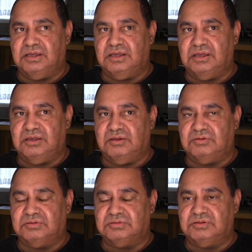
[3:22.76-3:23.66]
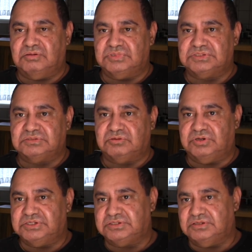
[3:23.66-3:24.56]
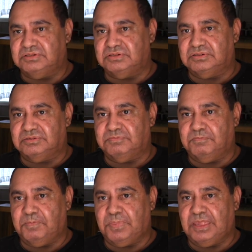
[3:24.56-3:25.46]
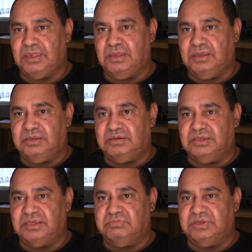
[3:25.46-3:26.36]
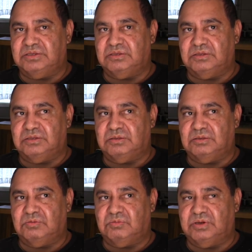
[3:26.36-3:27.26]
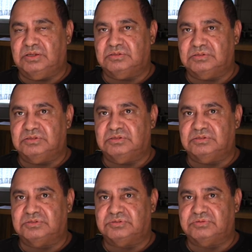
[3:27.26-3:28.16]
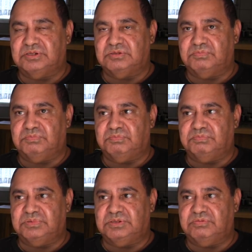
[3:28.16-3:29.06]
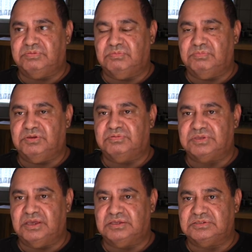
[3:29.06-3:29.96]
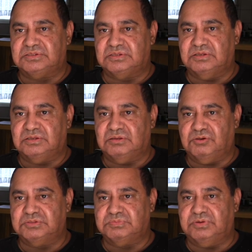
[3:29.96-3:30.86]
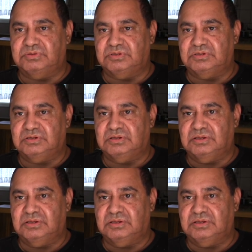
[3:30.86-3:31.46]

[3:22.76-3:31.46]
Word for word: uh, Thomas Christian. They gave me one, two, three different birth dates. I was born.